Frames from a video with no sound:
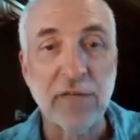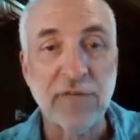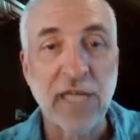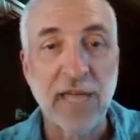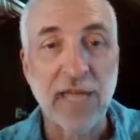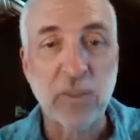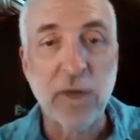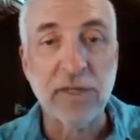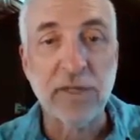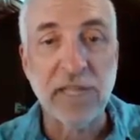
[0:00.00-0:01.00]
value of the
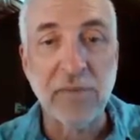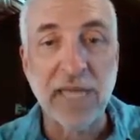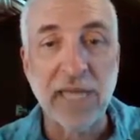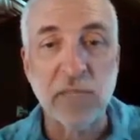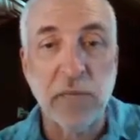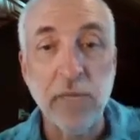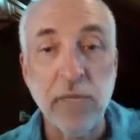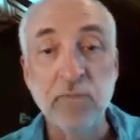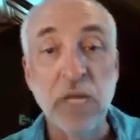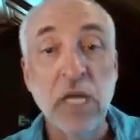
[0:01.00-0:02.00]
chi-squared is n
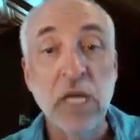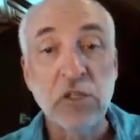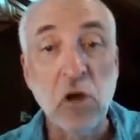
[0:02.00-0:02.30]
minus p.